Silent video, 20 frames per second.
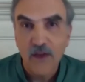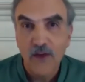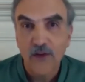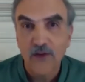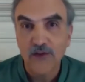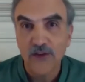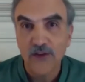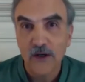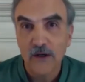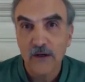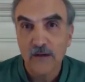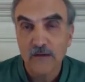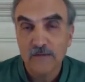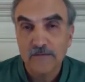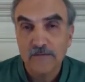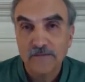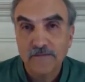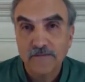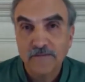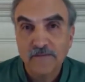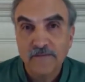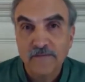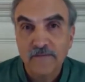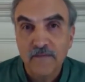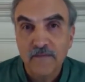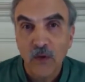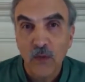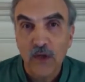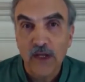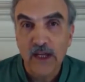So
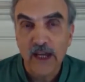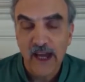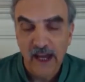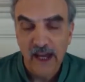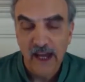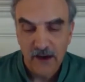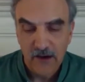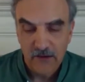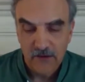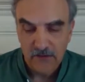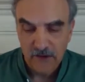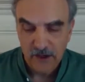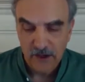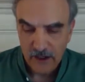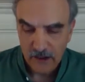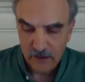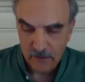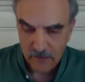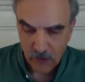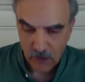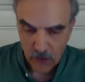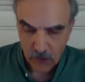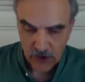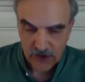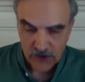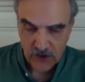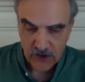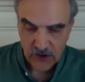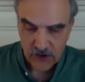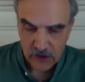we have, I want to
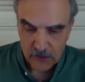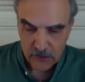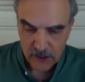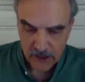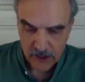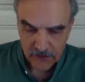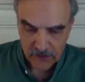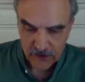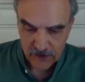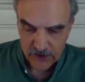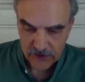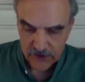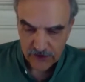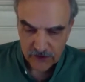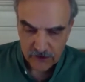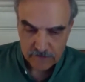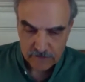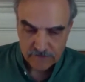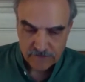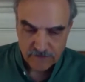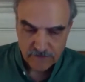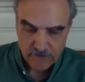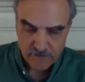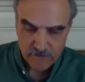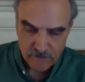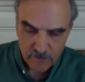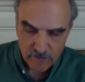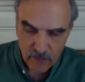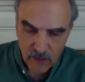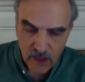talk about this
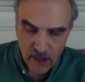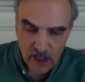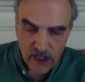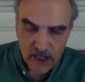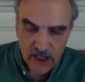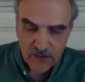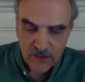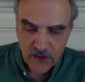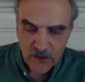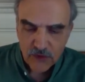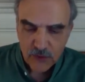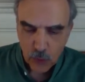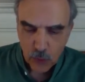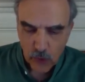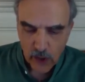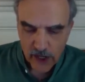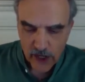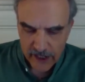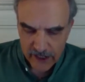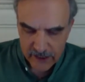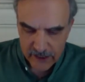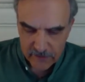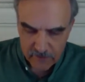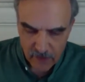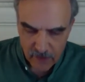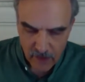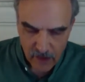in this way.